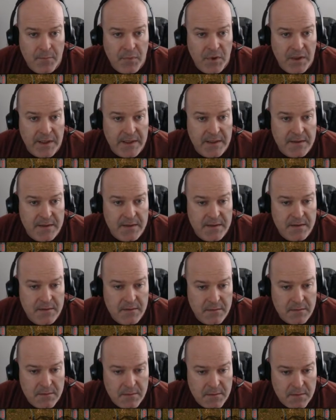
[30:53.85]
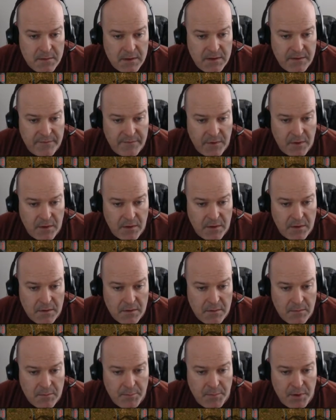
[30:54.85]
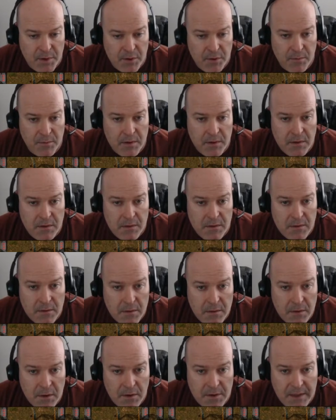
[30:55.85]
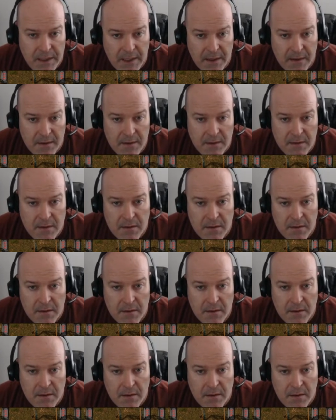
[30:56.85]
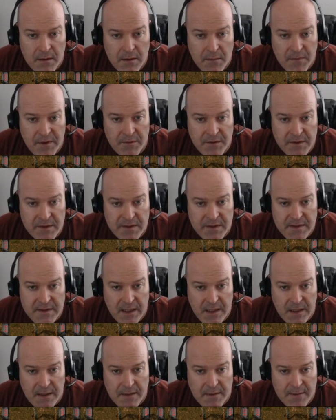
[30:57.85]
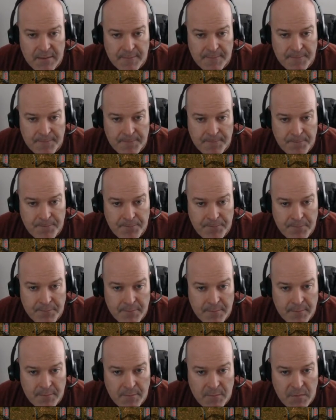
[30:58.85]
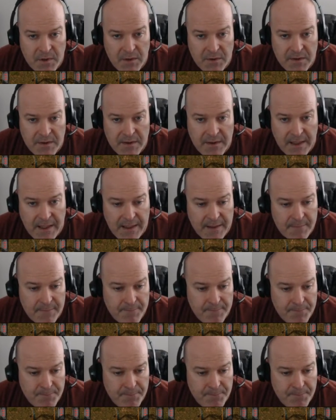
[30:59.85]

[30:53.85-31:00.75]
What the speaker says: Plates. Invar. Boom. Okay. We don't need this guy. We don't need that.